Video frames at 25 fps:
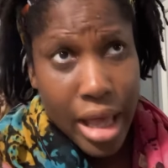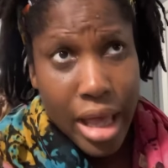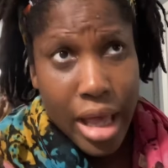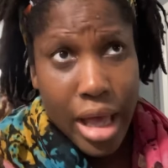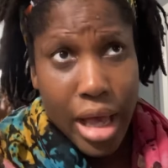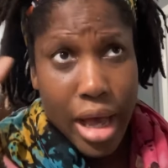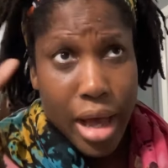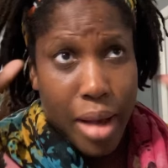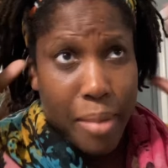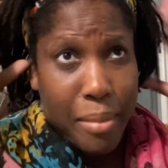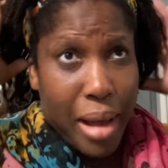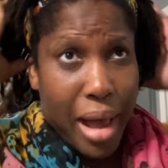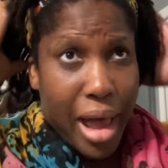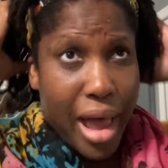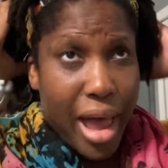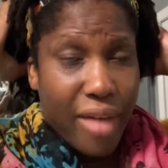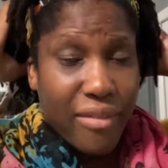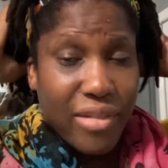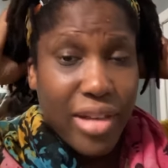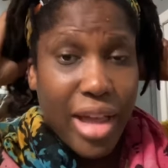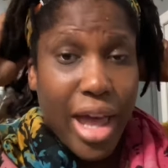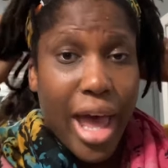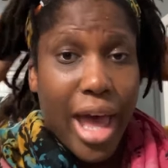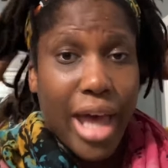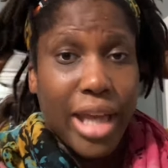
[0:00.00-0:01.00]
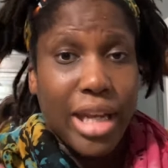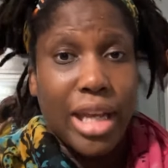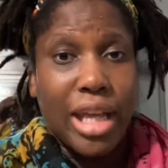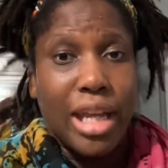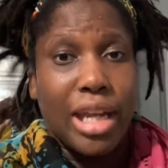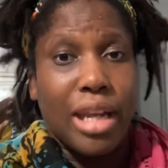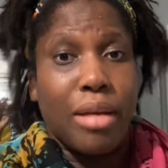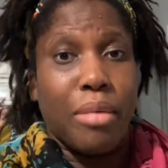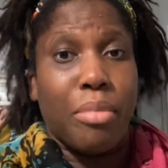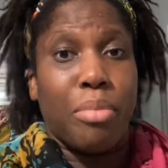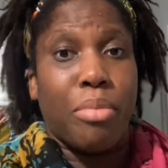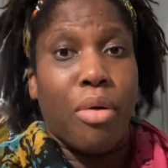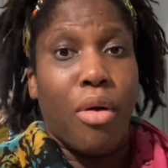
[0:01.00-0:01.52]
I haven't had
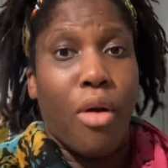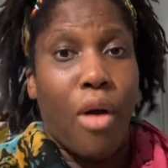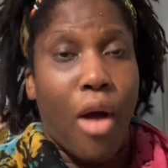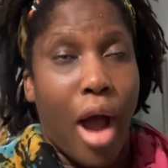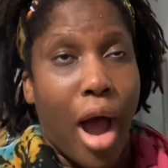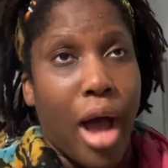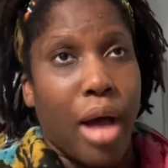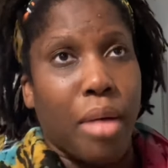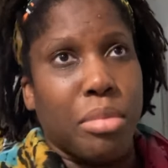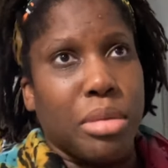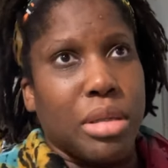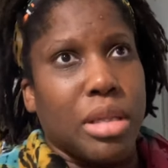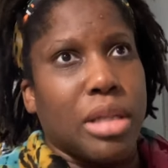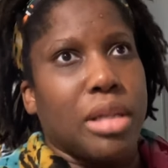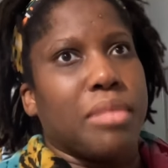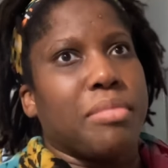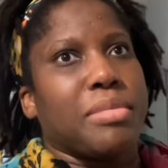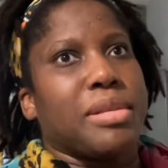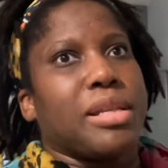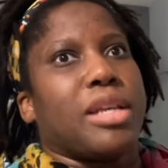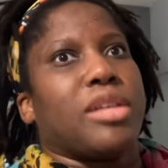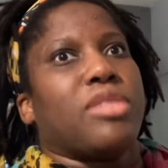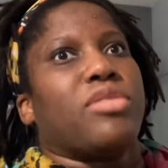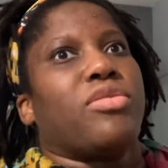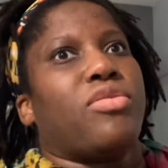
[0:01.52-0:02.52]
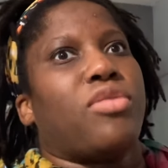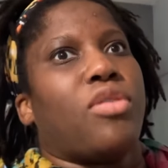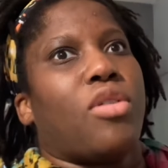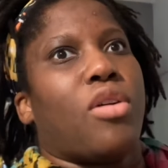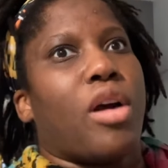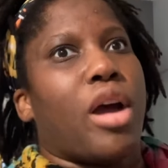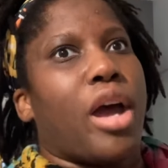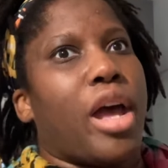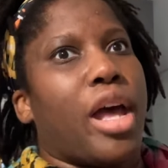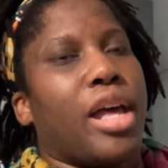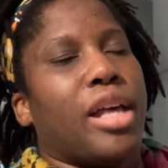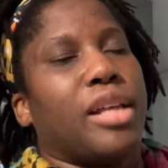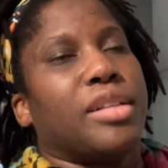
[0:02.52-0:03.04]
any problems as
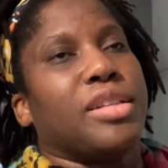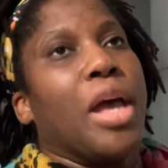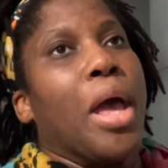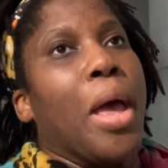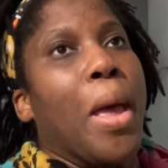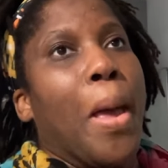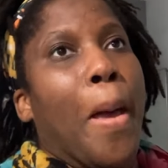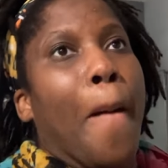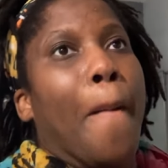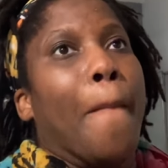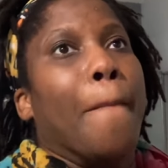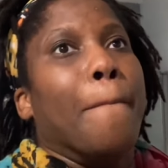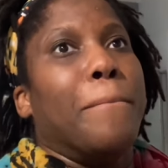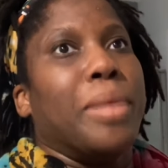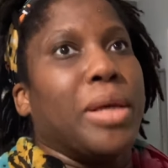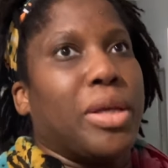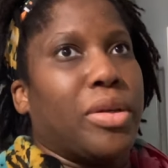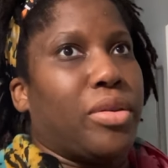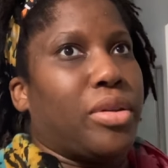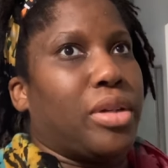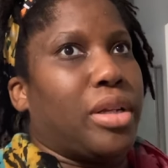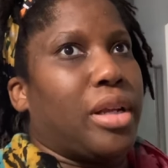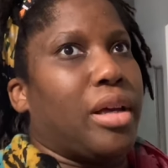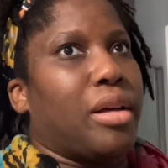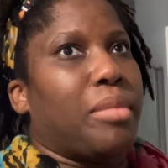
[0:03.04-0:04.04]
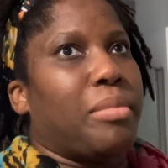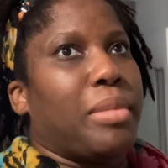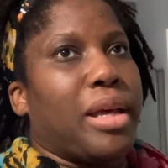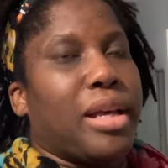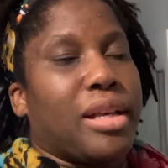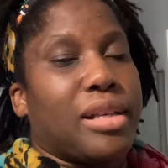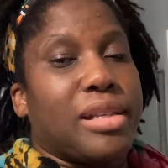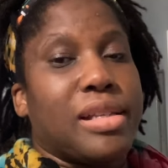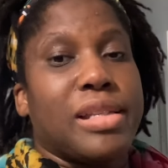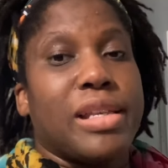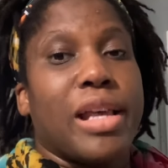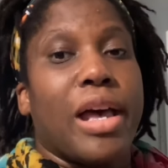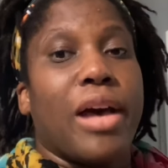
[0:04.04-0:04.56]
far as buildup,
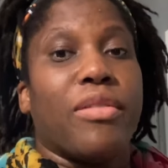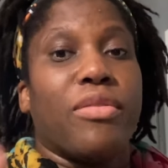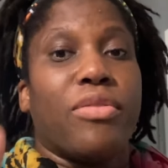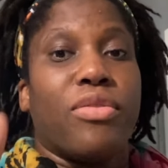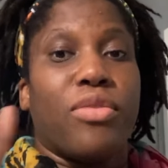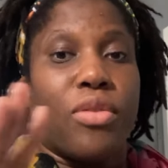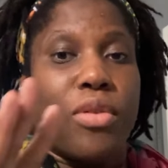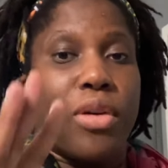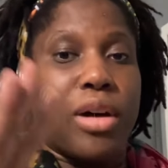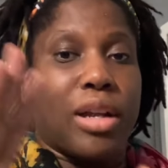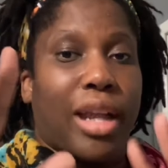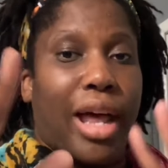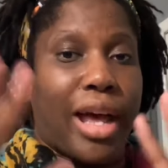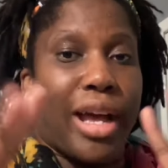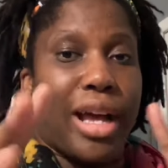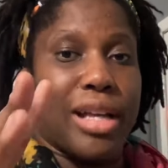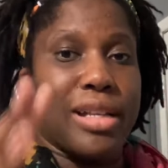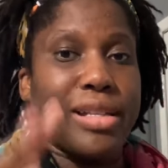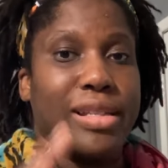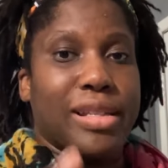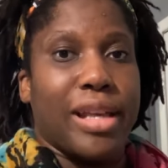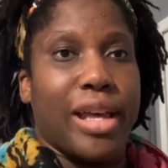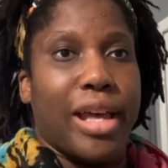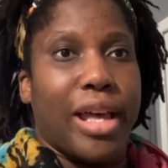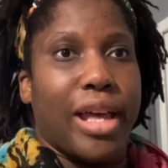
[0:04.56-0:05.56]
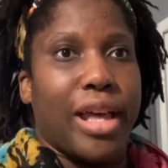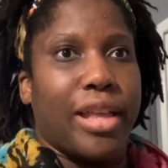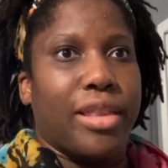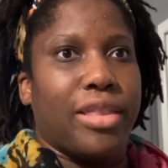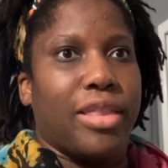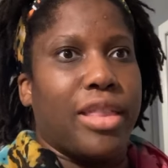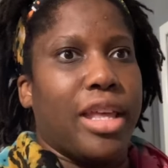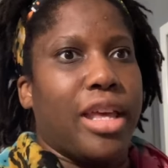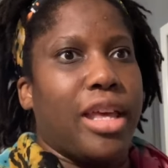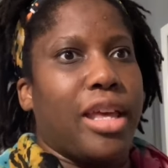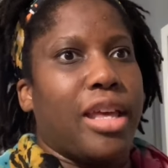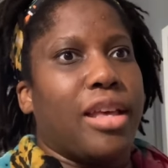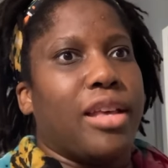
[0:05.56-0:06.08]
except for, like I said,
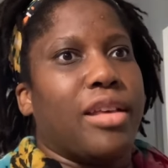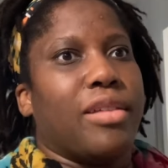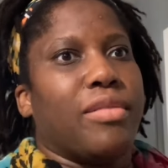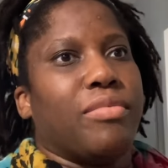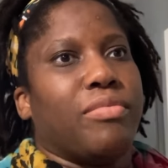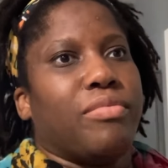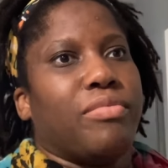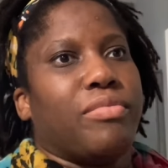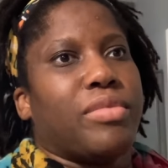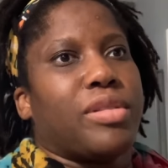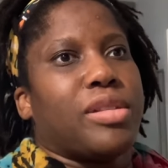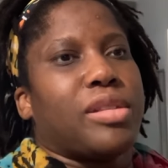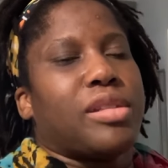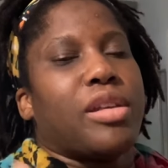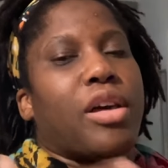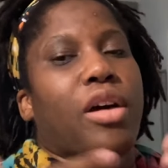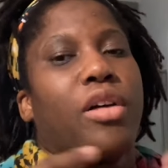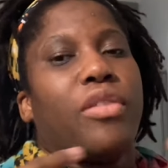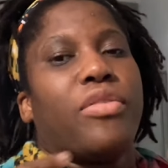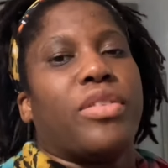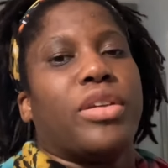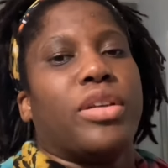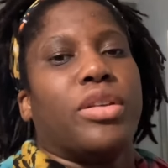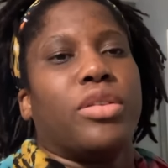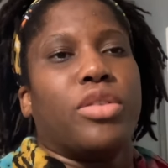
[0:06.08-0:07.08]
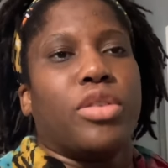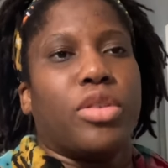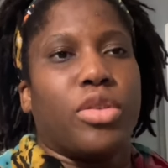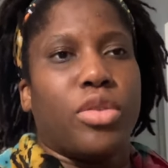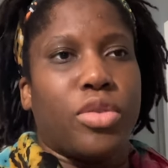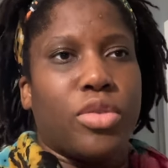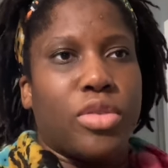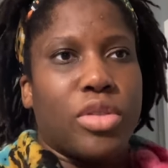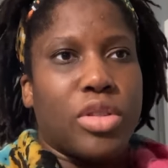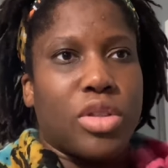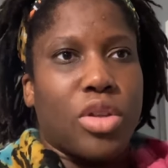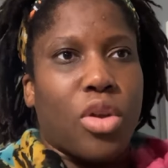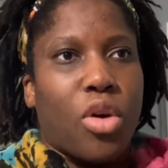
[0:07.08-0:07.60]
the
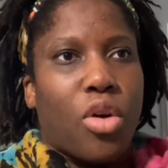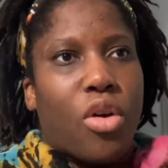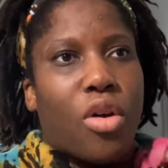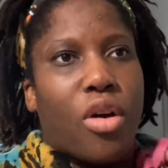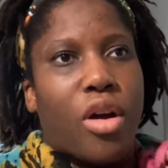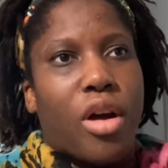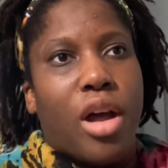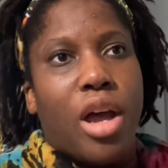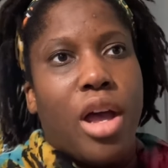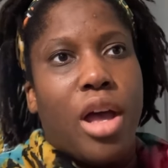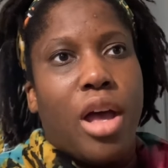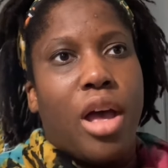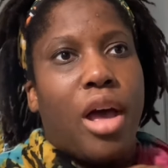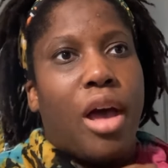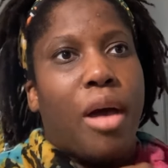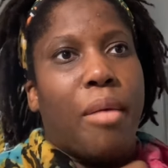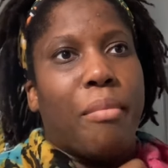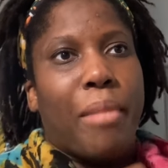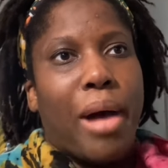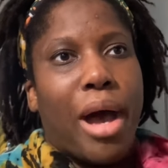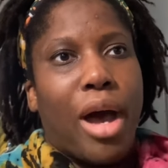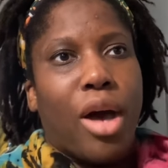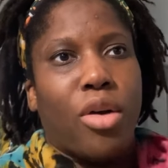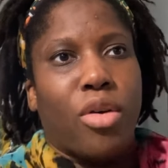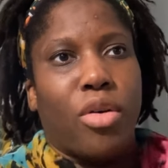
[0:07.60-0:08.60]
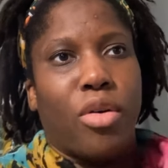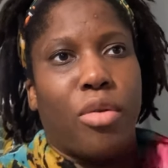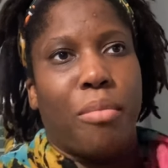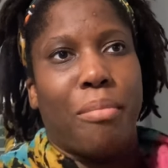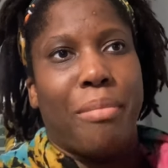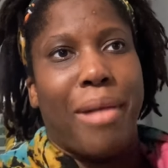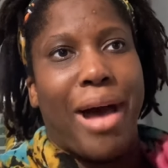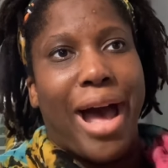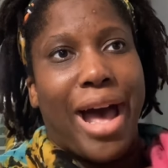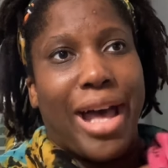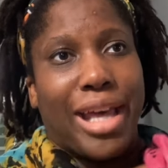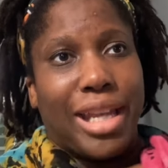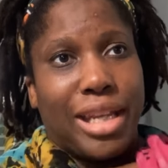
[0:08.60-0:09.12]
self-induced or my own
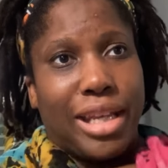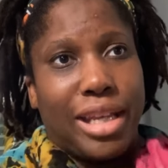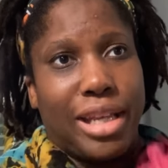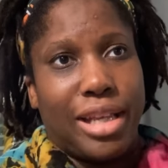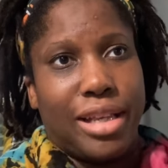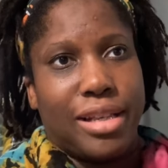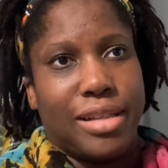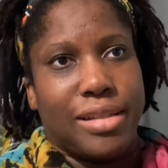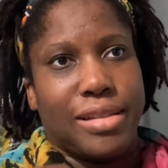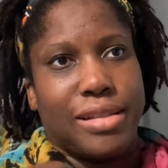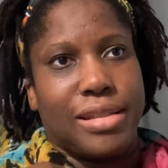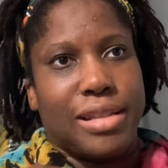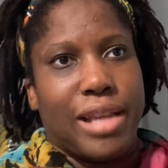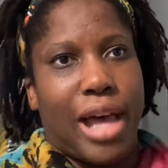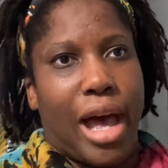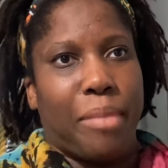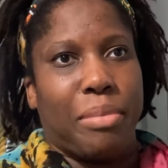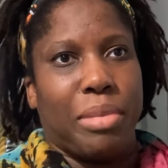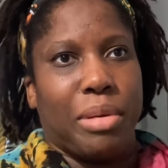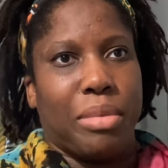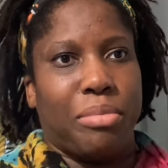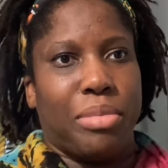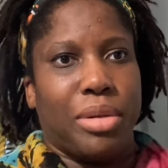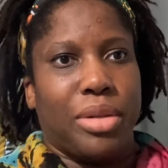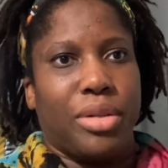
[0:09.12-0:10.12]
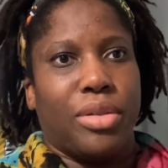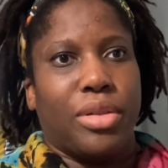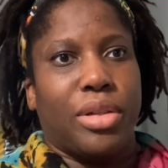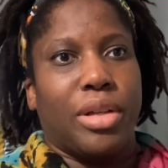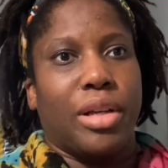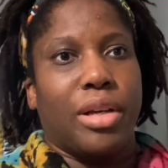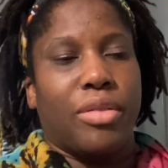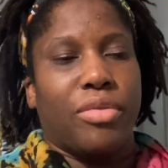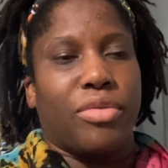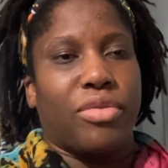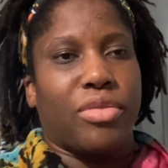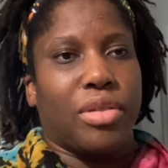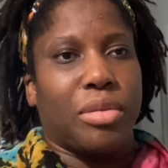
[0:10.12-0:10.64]
body's type of
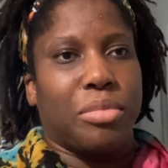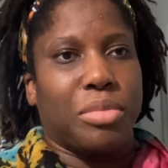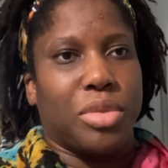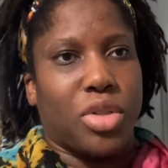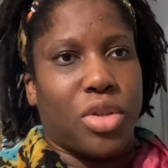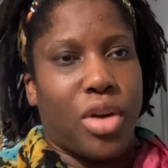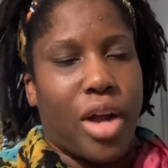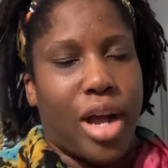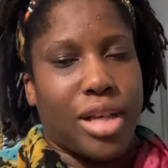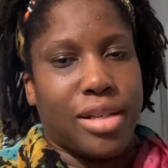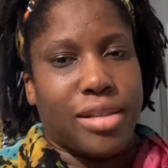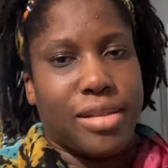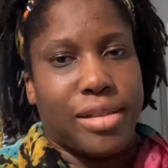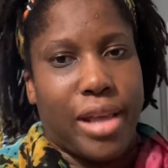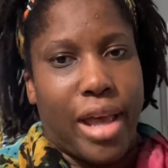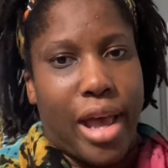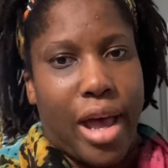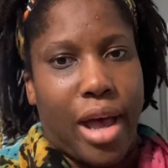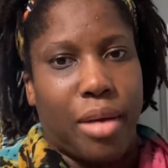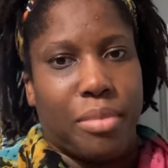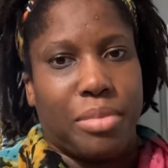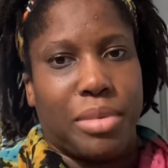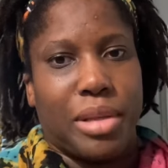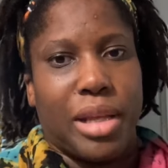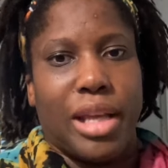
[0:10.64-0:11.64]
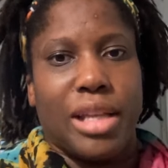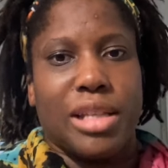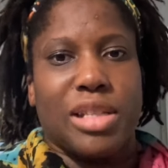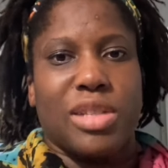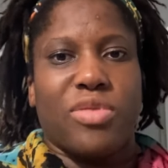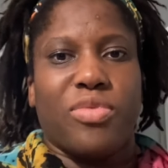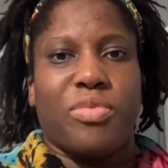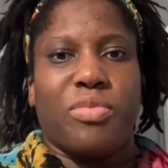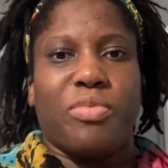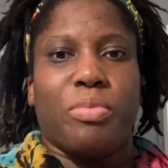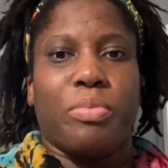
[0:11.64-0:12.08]
buildup from dry scalp that's